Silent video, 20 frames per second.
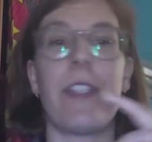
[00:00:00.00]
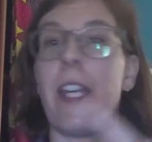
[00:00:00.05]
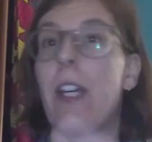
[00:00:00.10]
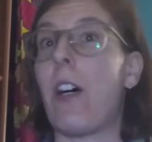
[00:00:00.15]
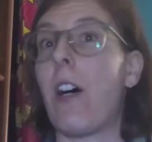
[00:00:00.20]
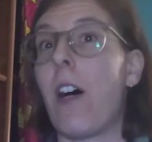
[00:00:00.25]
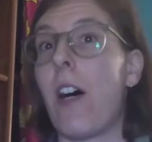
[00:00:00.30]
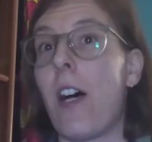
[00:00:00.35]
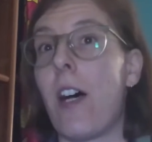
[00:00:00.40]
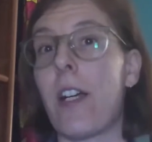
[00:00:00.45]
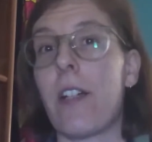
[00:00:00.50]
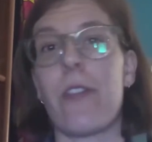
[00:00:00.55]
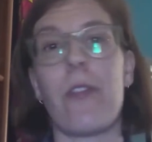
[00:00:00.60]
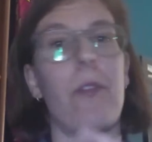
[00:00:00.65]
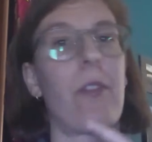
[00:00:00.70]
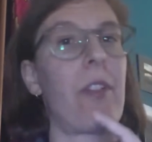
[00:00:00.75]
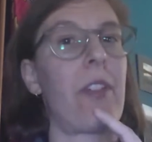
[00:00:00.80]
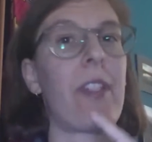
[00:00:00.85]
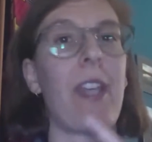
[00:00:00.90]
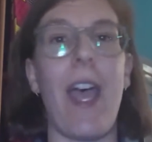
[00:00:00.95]
dogs
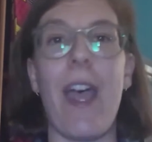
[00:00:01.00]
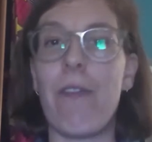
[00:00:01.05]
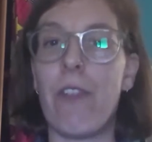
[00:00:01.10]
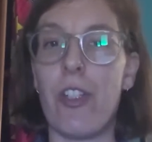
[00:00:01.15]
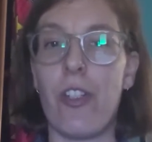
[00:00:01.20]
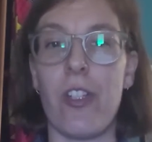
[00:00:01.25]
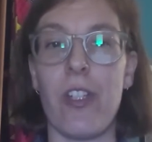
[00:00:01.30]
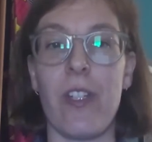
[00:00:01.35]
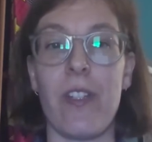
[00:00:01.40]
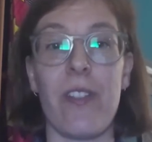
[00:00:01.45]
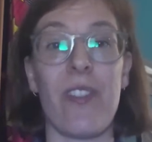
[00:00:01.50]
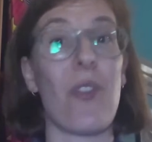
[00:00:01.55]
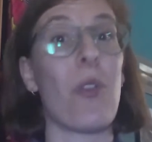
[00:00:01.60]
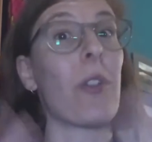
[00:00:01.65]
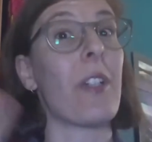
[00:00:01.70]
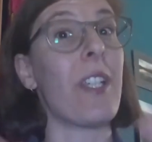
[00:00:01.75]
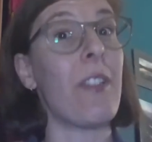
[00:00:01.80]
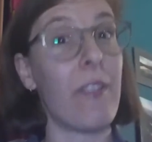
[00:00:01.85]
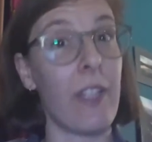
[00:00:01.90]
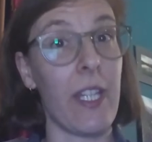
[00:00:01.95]
or savages
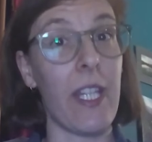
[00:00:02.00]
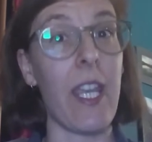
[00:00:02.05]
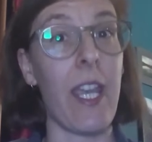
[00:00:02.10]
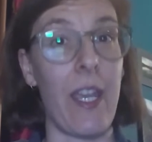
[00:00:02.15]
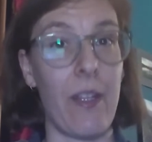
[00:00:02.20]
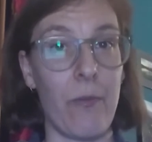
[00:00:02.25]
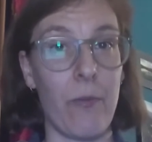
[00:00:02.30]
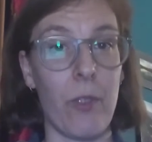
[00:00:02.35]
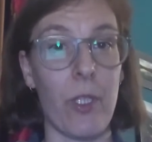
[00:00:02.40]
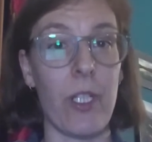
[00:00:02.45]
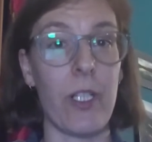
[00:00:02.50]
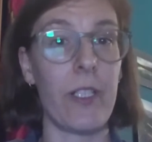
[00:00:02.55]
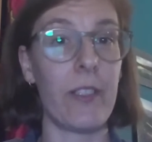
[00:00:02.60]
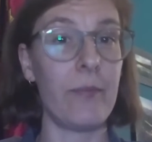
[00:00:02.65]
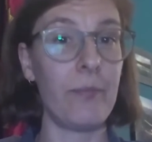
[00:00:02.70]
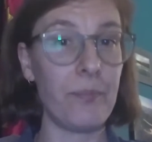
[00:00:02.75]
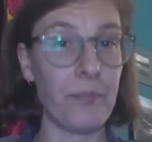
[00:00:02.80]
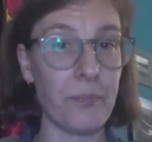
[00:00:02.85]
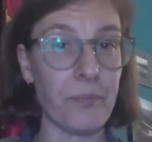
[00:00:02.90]
or even the N-word